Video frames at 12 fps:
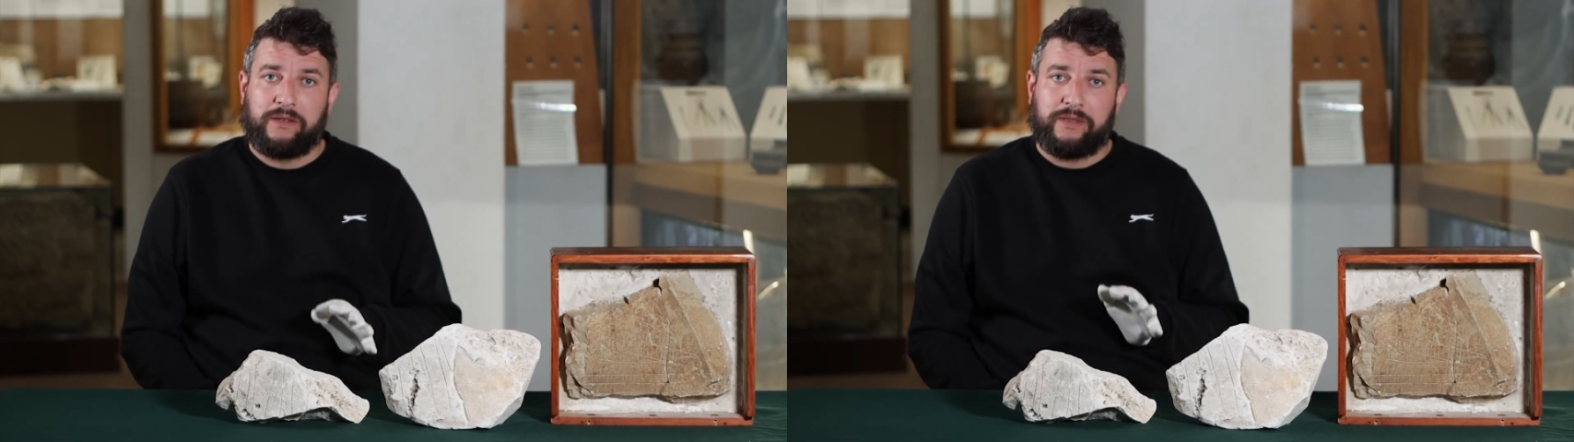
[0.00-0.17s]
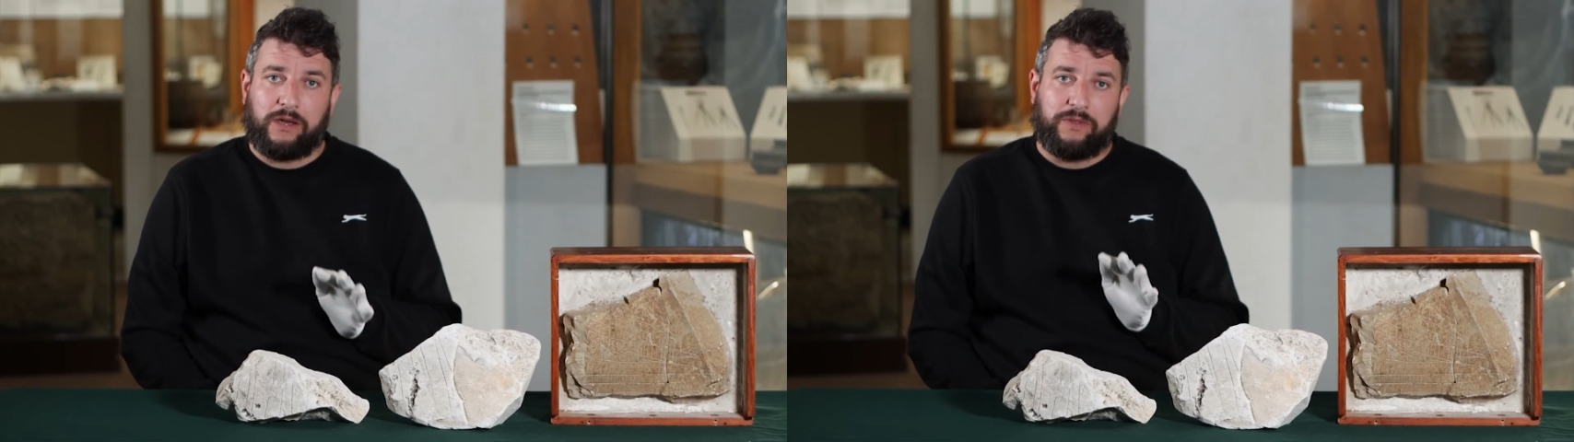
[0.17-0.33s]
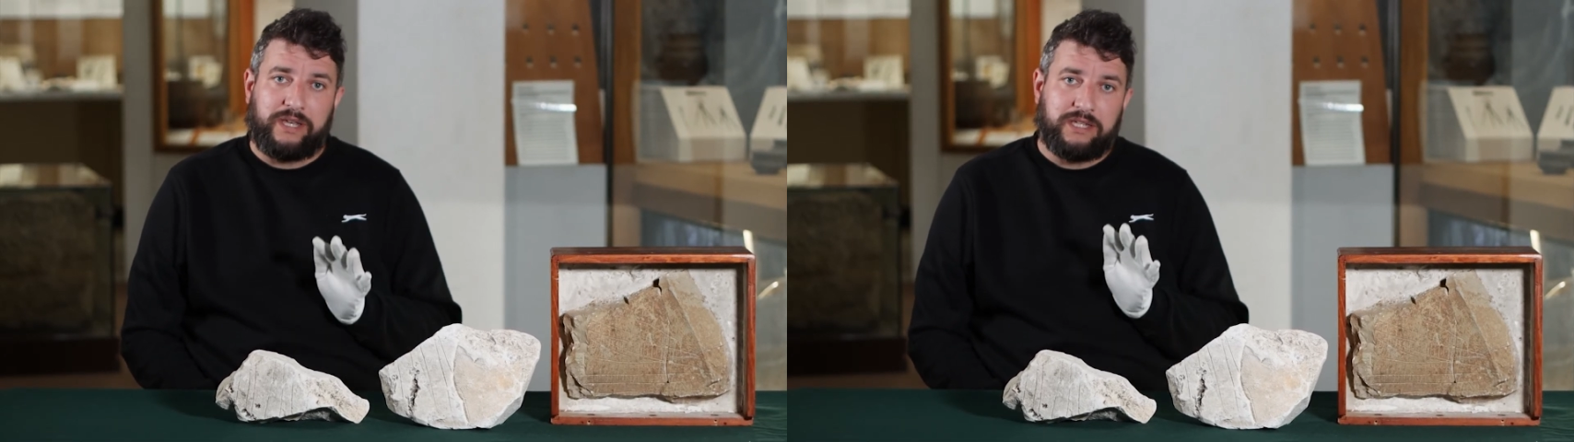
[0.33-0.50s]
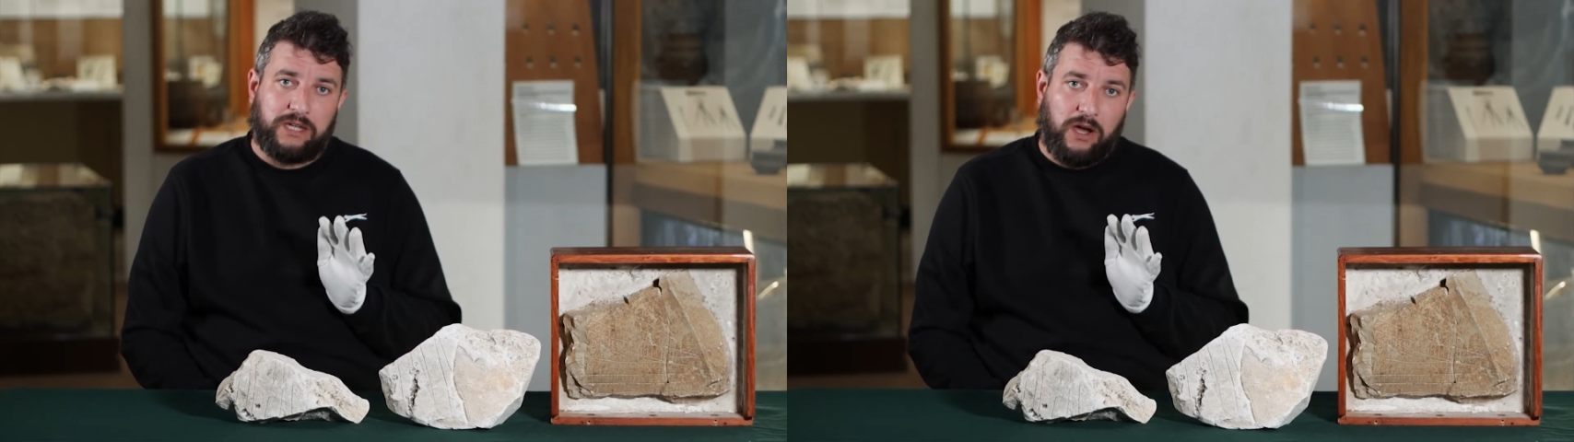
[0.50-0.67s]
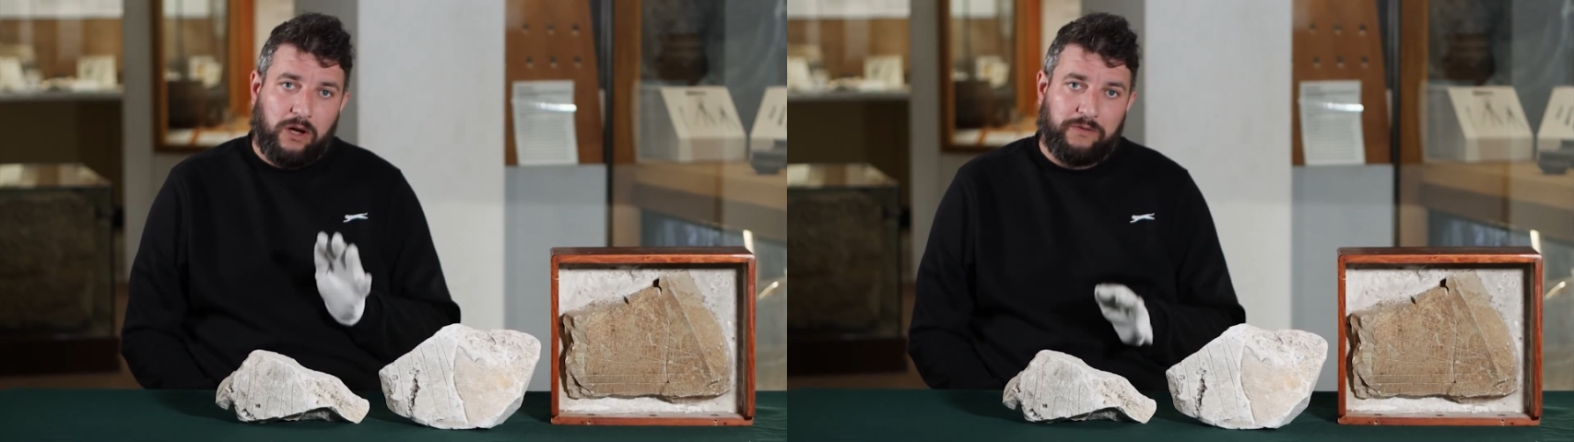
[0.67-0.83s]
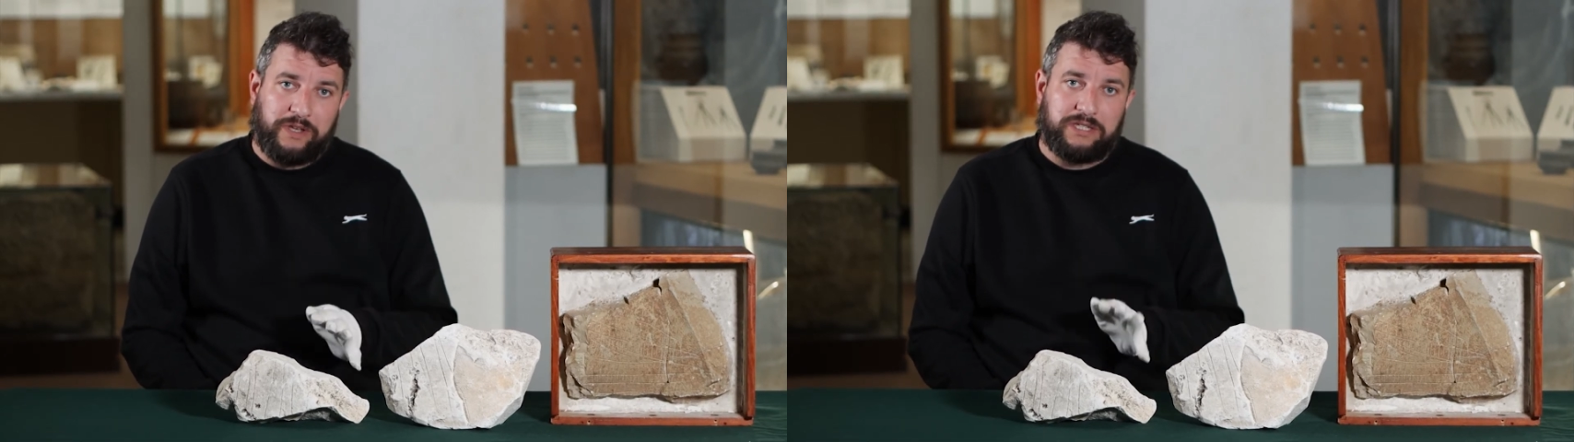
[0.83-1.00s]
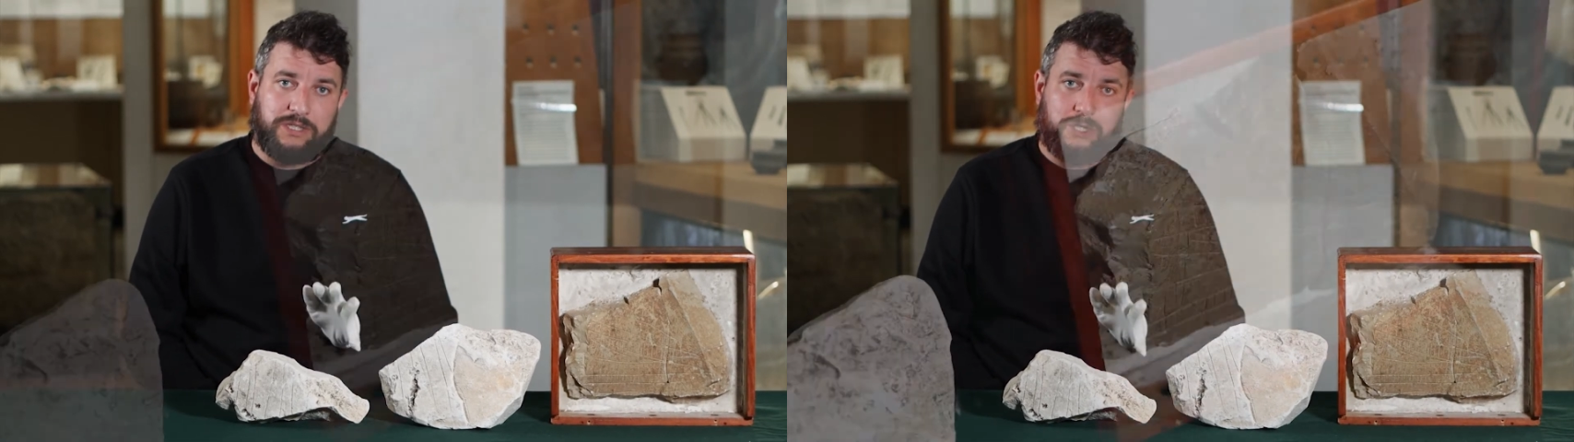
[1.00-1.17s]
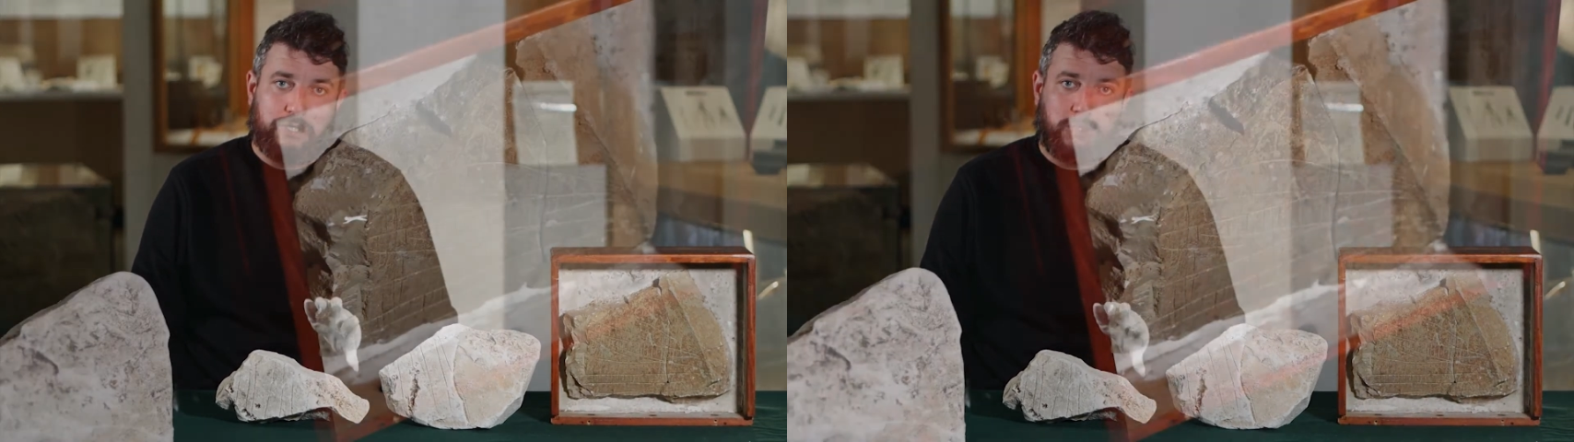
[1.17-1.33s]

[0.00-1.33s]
Now these carvings into